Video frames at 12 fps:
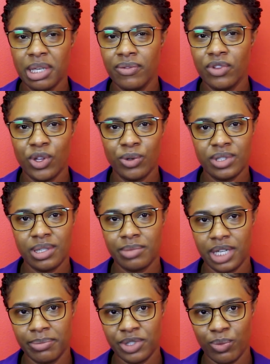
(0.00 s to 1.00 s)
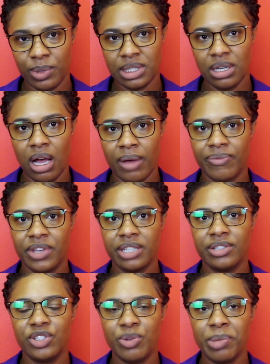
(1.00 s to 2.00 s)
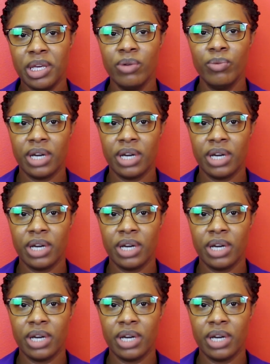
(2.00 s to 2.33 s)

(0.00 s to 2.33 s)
even though sometimes it wasn't obvious to me.